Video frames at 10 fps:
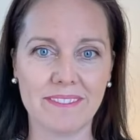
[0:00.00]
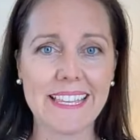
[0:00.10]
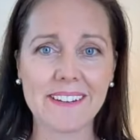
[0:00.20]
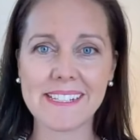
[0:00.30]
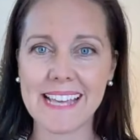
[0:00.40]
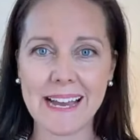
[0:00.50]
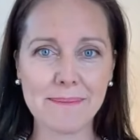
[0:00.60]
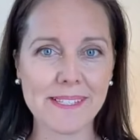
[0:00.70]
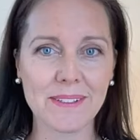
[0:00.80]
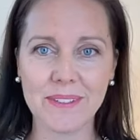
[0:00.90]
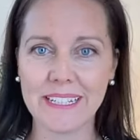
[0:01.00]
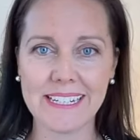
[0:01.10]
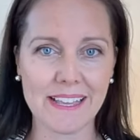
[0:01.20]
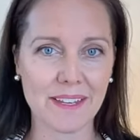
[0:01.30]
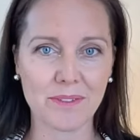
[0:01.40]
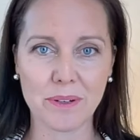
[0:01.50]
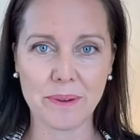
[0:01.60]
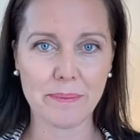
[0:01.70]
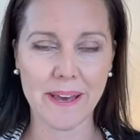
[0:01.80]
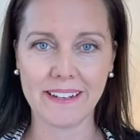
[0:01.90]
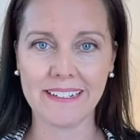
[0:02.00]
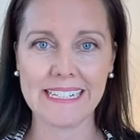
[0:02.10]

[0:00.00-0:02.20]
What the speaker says: There is absolutely nothing wrong with pattern.